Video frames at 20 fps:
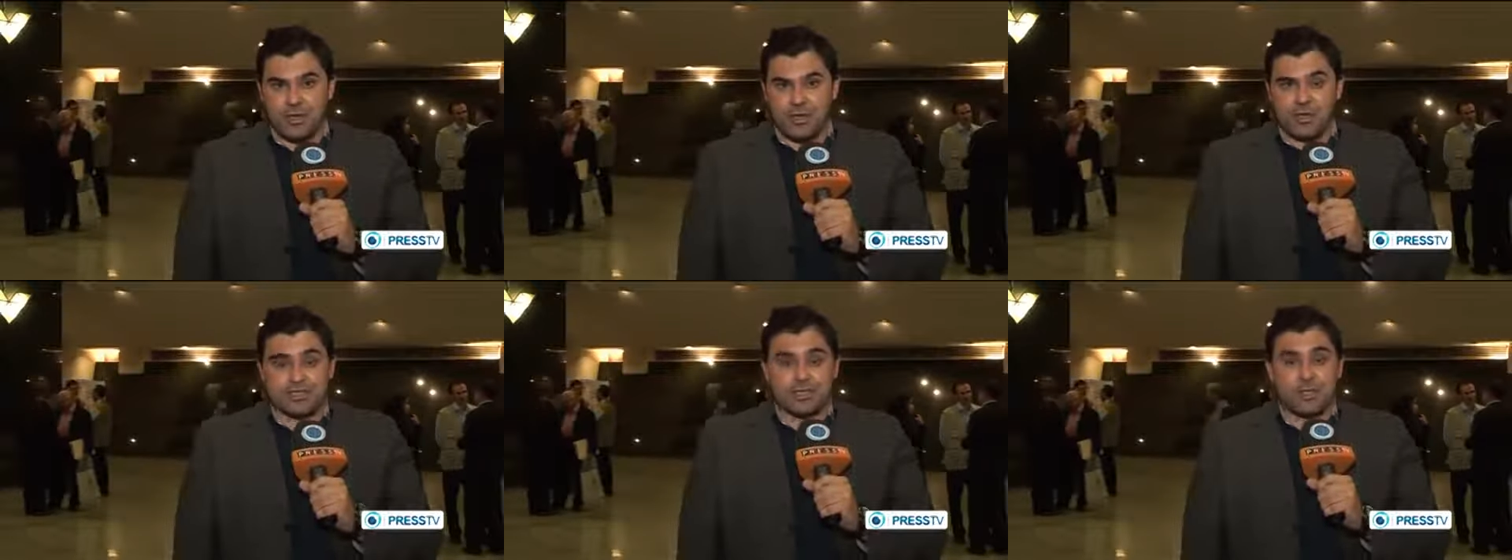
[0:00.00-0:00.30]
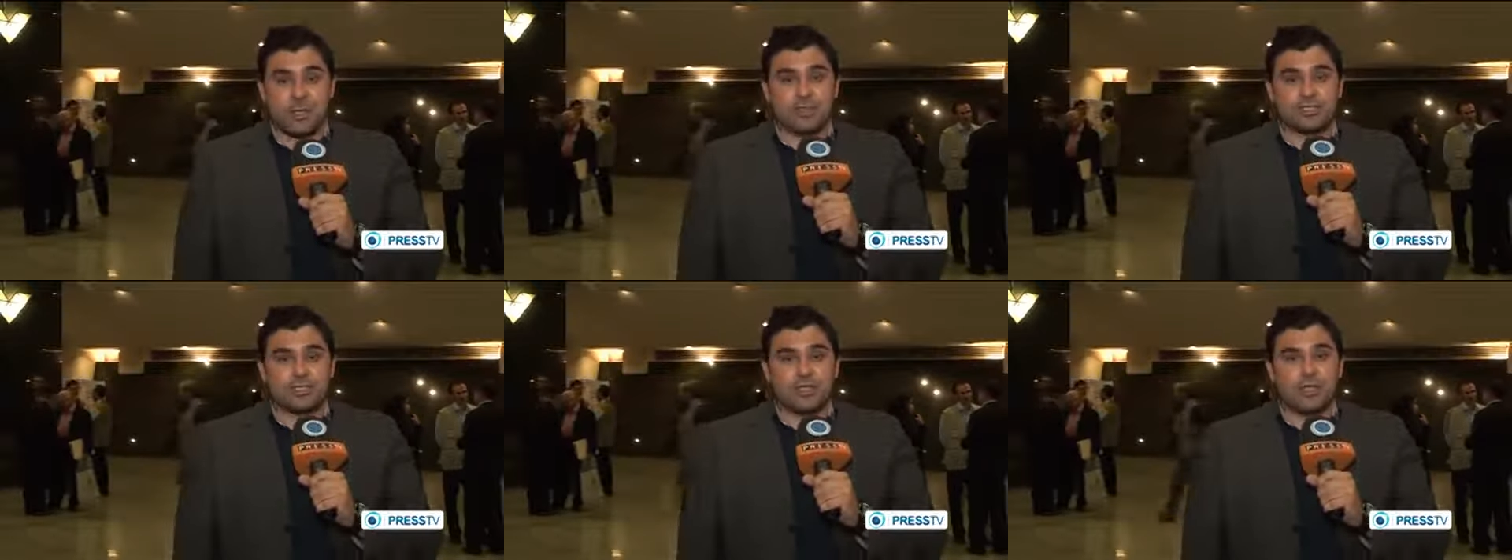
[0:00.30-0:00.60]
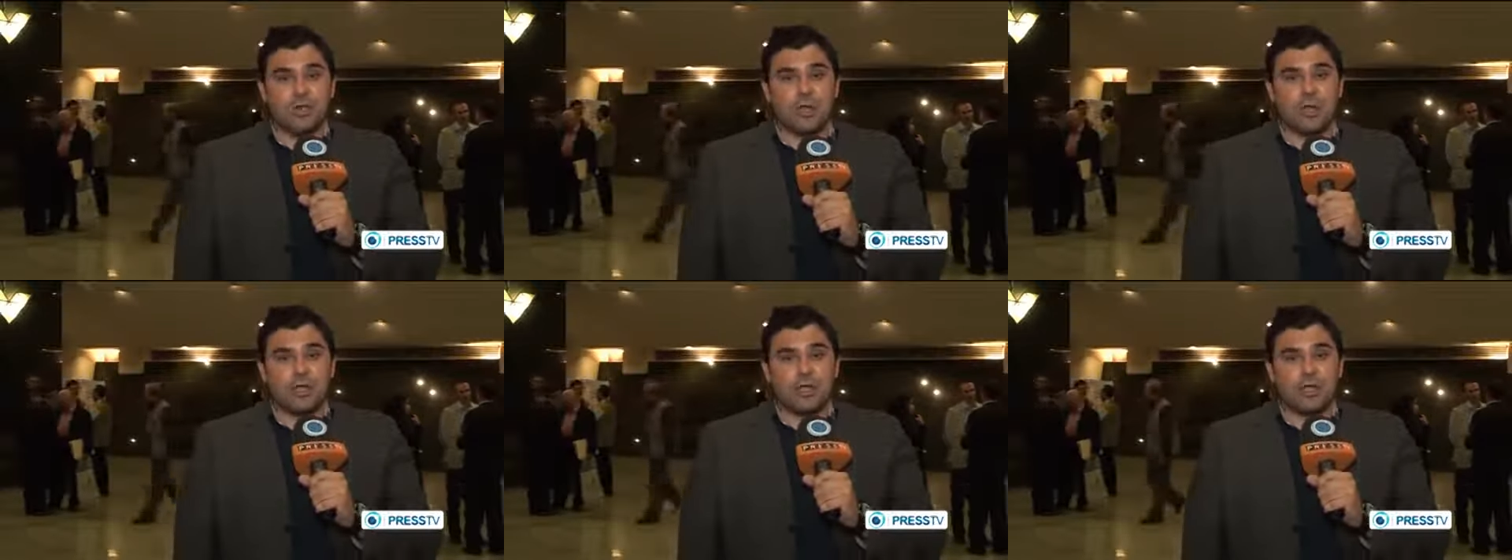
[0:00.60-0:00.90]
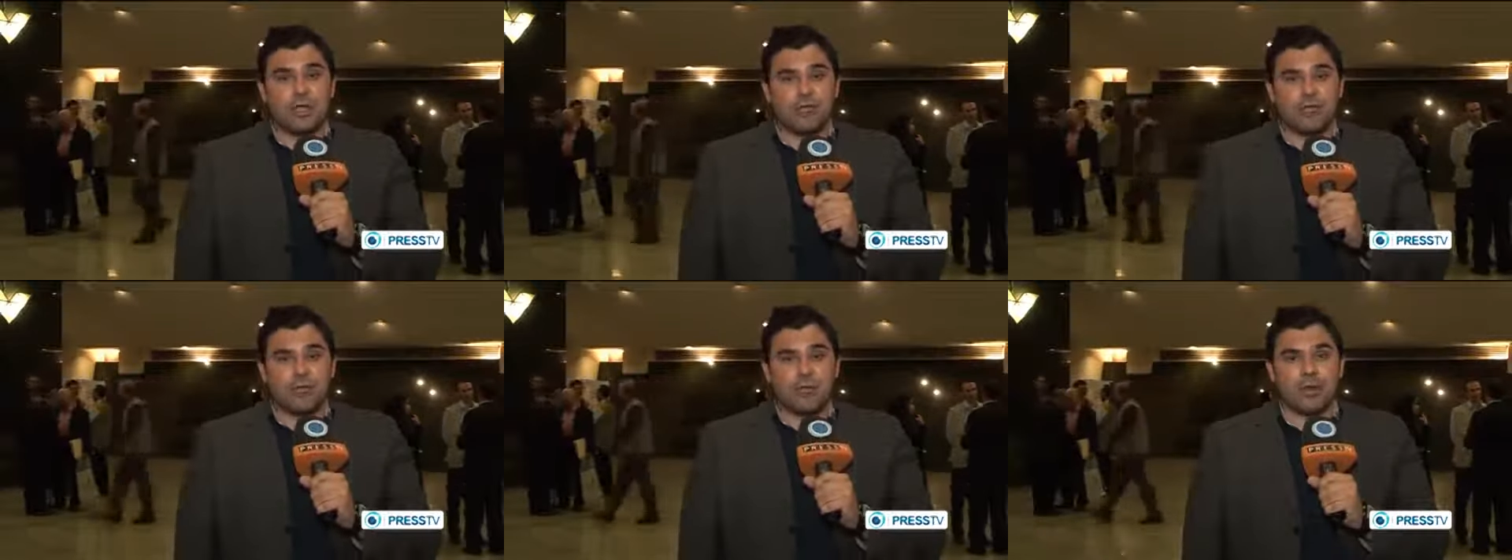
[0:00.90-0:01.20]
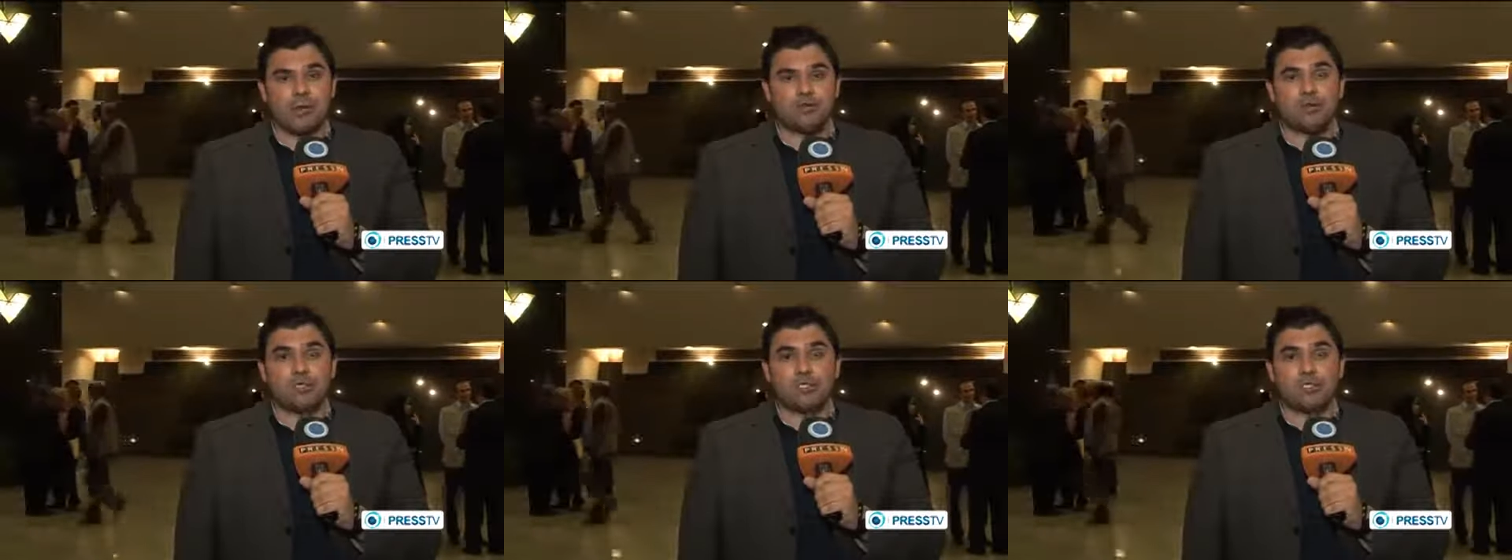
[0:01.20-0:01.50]
it has cost the Iranian
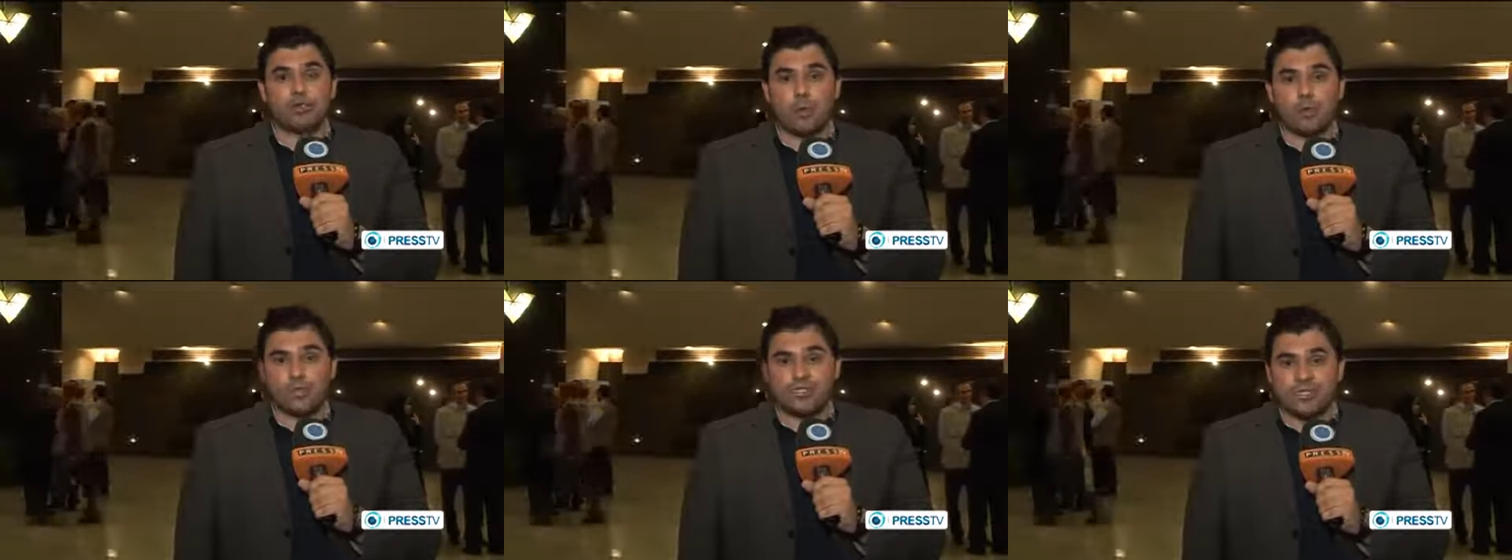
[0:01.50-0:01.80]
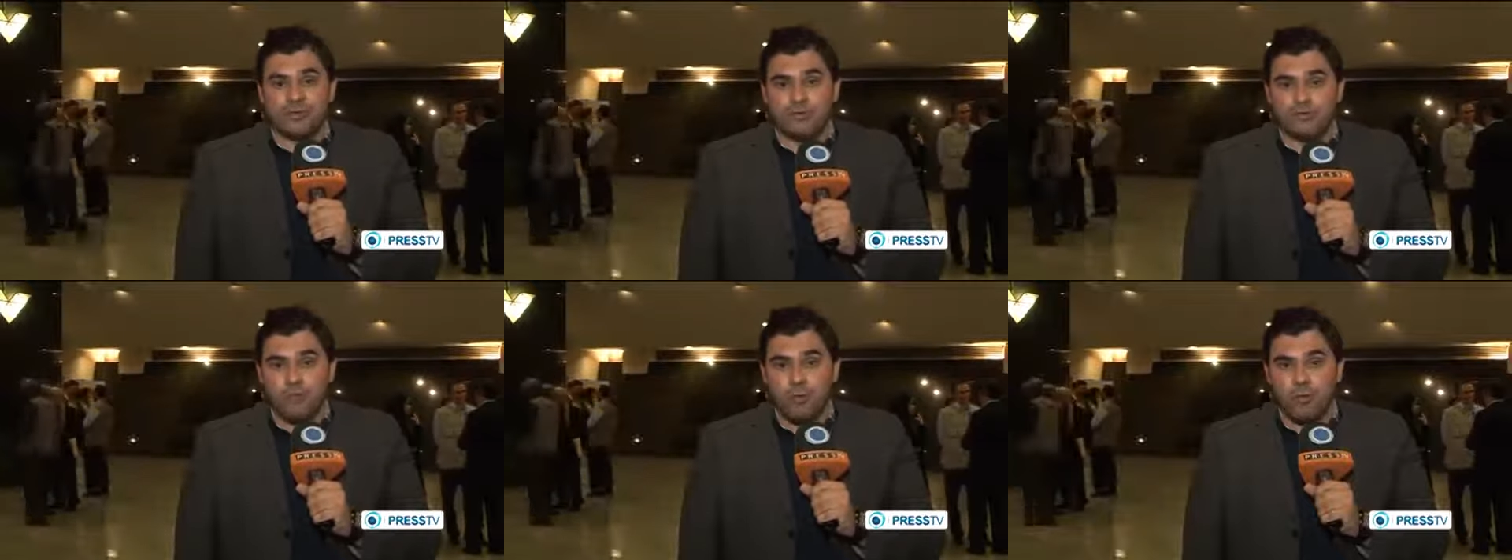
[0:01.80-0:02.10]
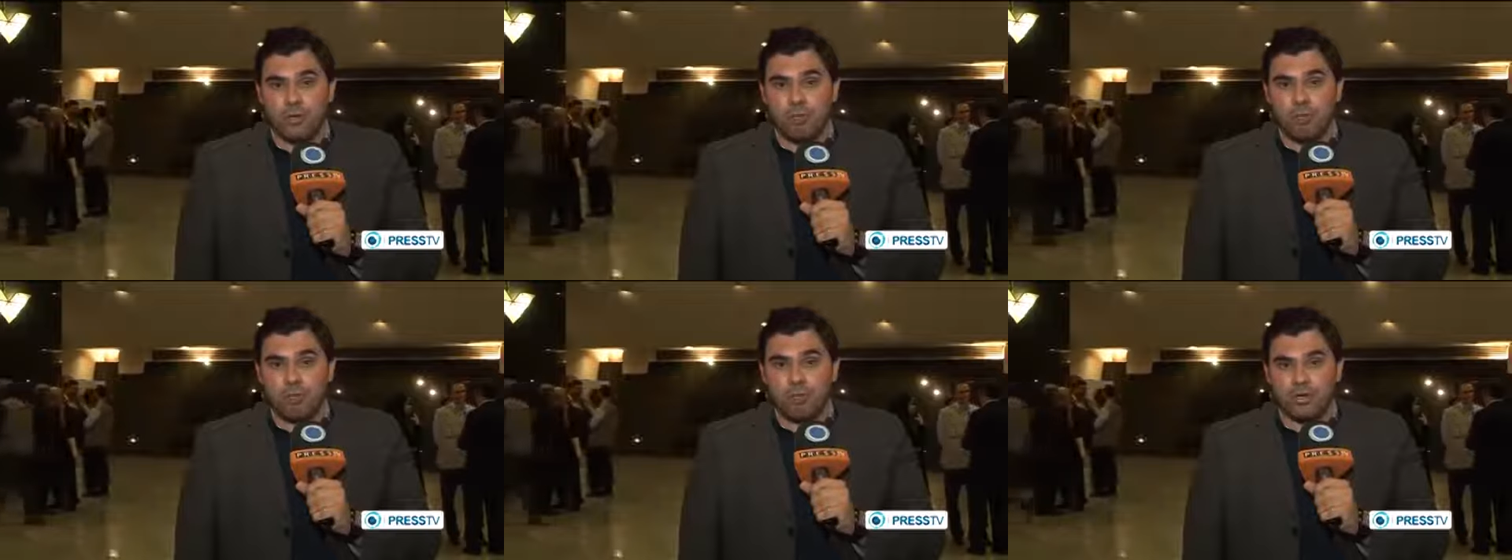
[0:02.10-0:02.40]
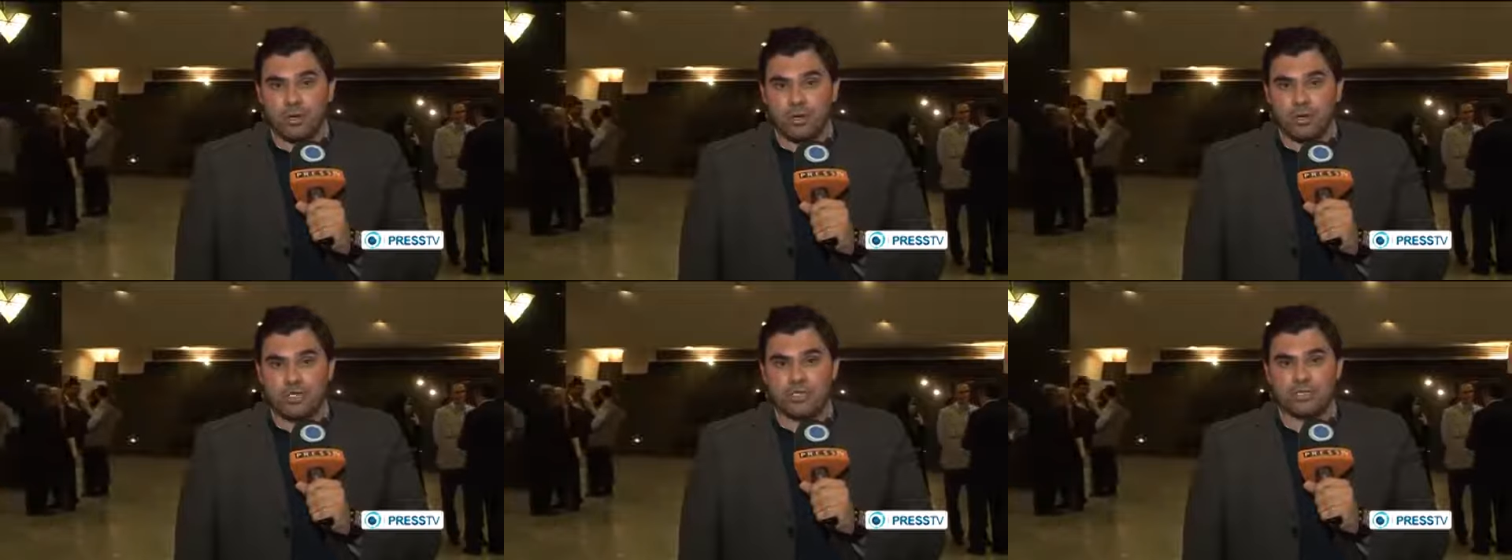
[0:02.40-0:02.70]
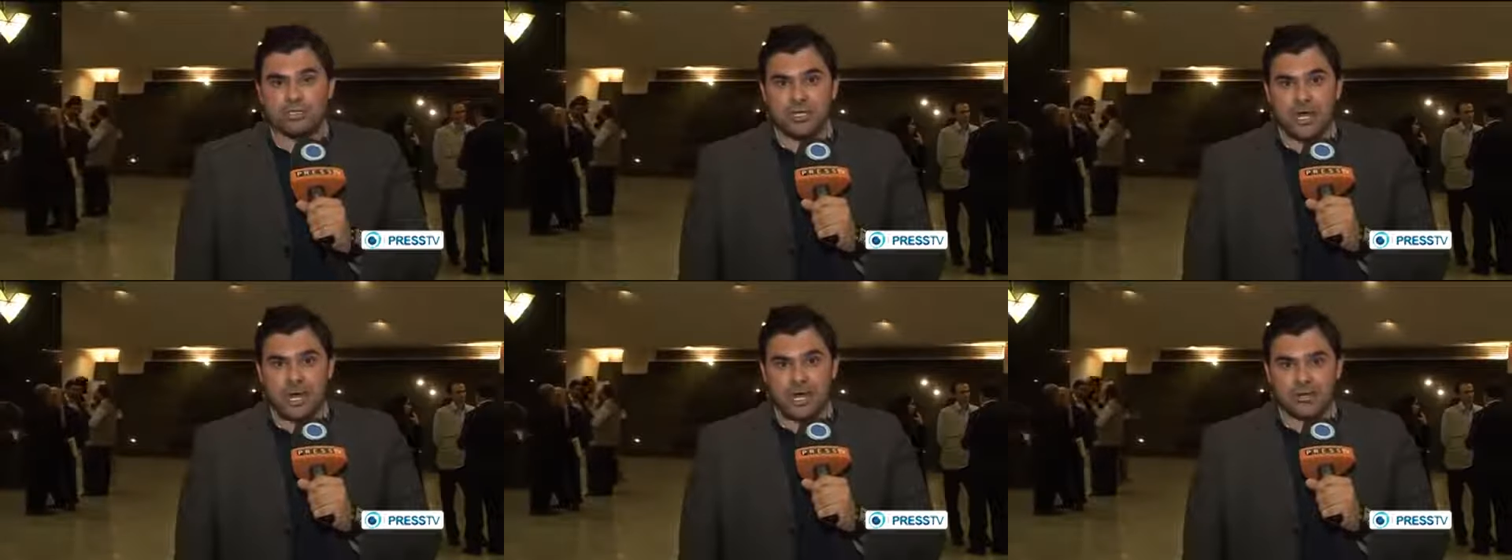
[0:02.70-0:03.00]
government up to $24
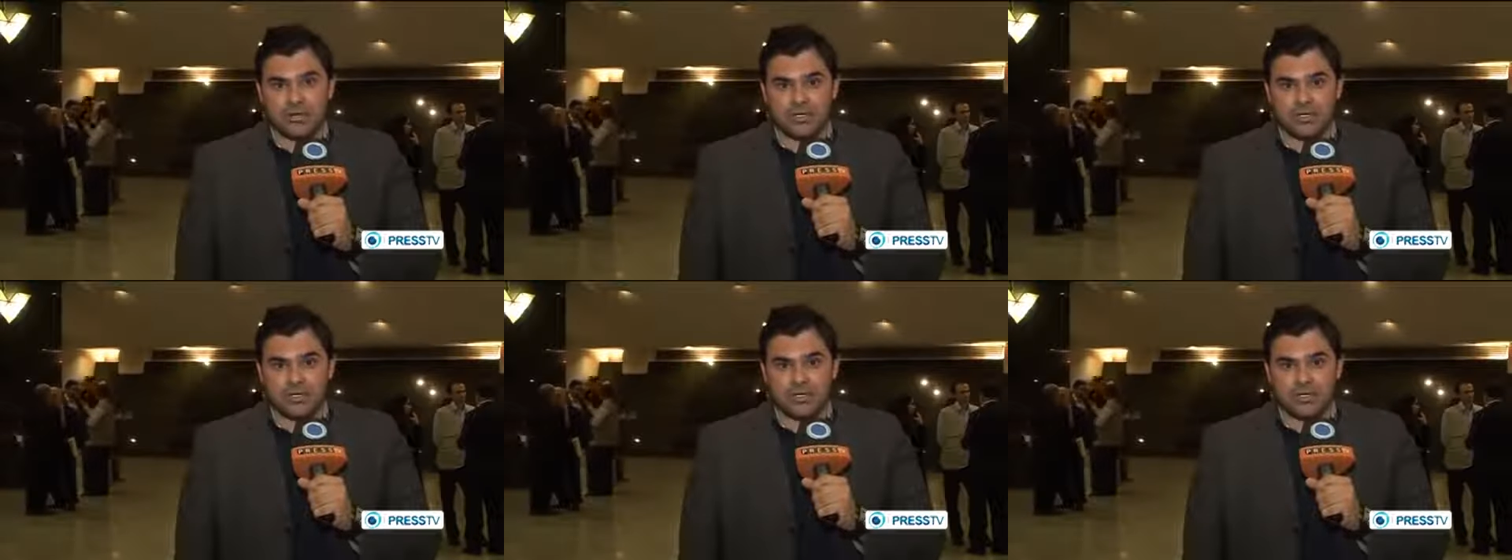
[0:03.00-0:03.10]
billion